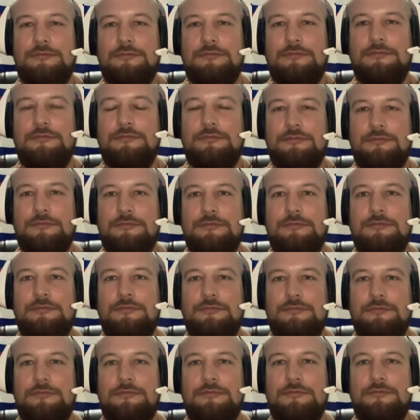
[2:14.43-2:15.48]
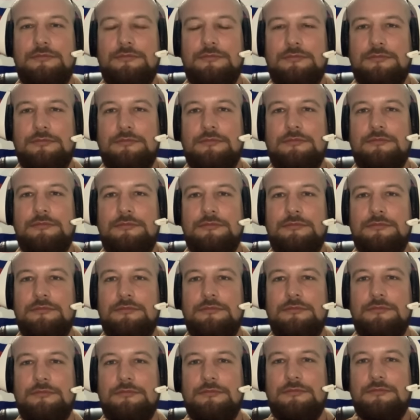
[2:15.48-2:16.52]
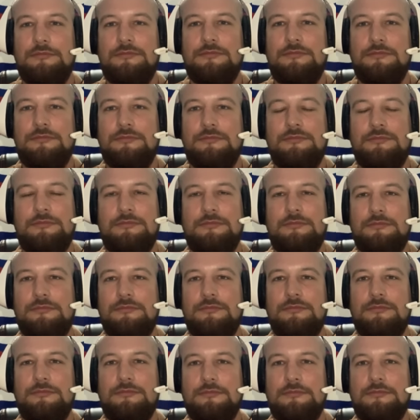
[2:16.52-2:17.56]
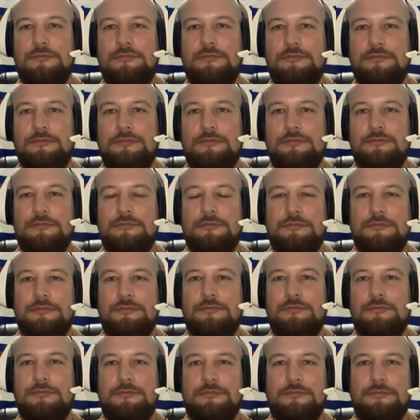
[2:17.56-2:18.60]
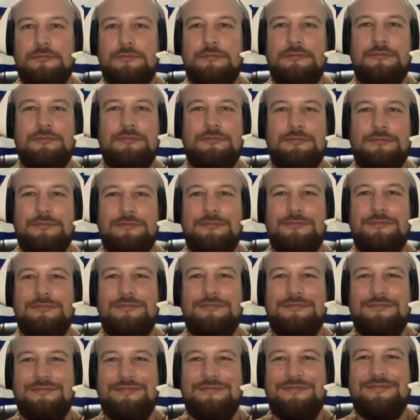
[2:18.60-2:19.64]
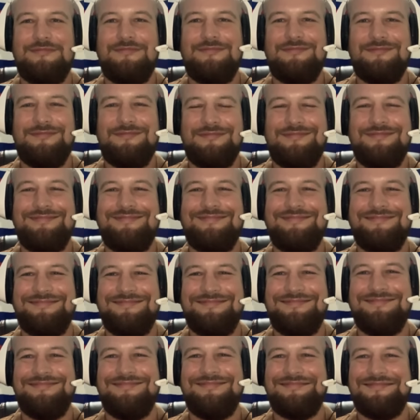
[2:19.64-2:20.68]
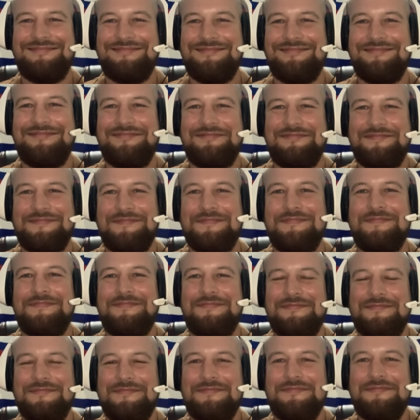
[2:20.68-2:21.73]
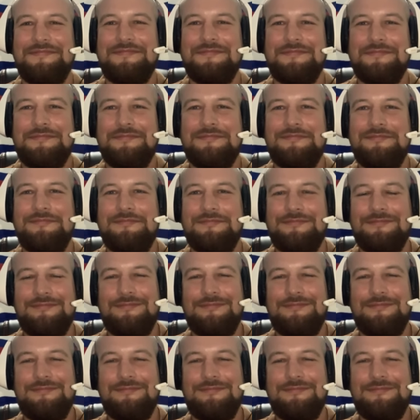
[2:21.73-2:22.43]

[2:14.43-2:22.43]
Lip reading: The person shown says nothing.